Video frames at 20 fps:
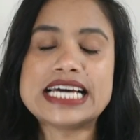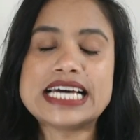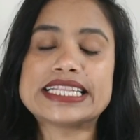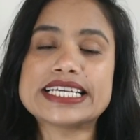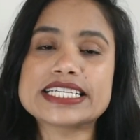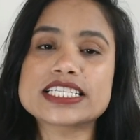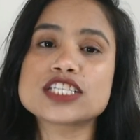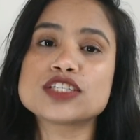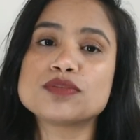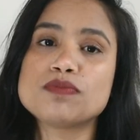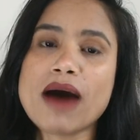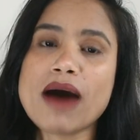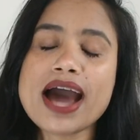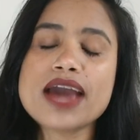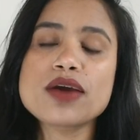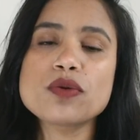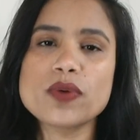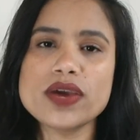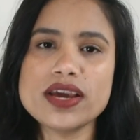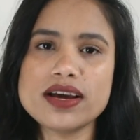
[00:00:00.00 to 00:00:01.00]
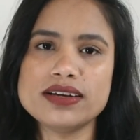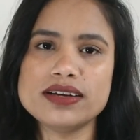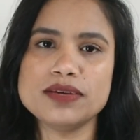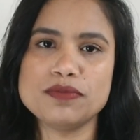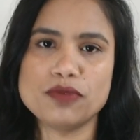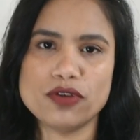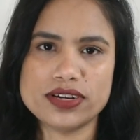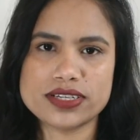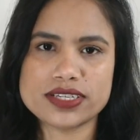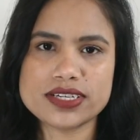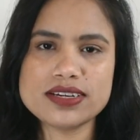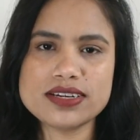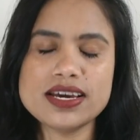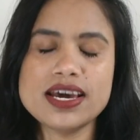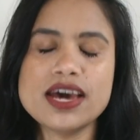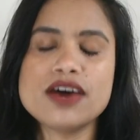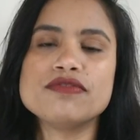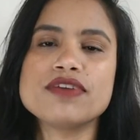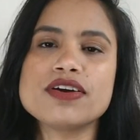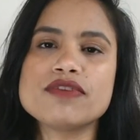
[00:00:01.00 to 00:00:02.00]
This is bi-weekly bulletin
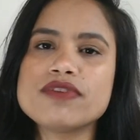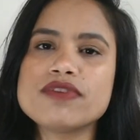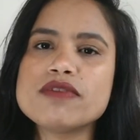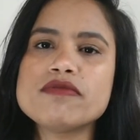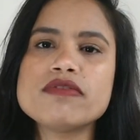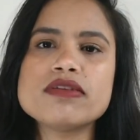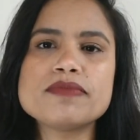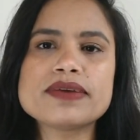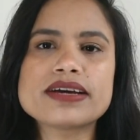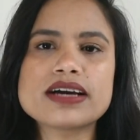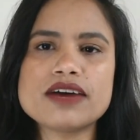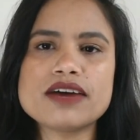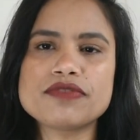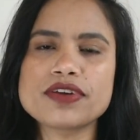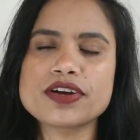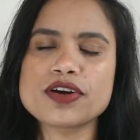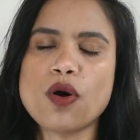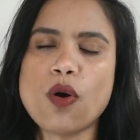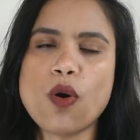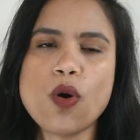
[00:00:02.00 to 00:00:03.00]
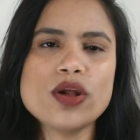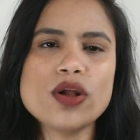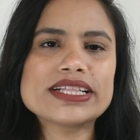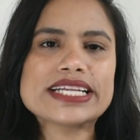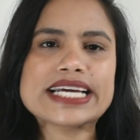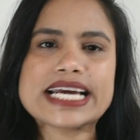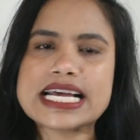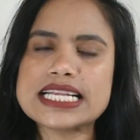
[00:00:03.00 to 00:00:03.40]
where we will be covering all the